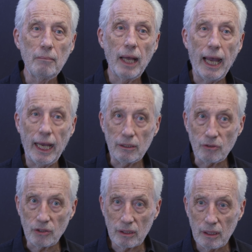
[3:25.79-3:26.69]

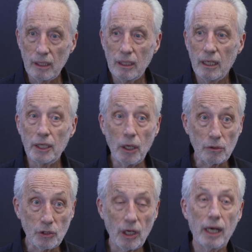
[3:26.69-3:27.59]
as a young
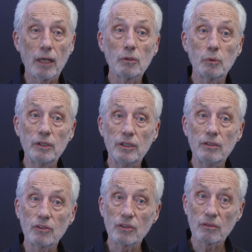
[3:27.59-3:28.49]
child, which
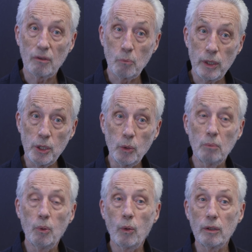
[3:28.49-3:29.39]
is from when you were
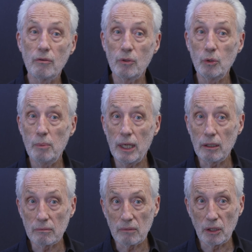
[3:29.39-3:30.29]
born through
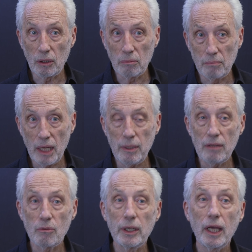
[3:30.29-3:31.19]
about little, maybe
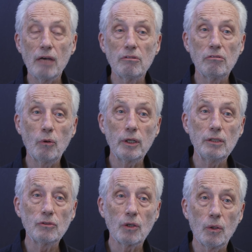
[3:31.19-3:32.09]
3.5 or 4
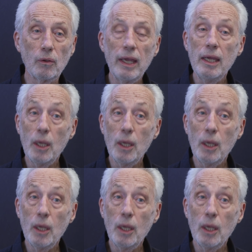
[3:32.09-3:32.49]
years old,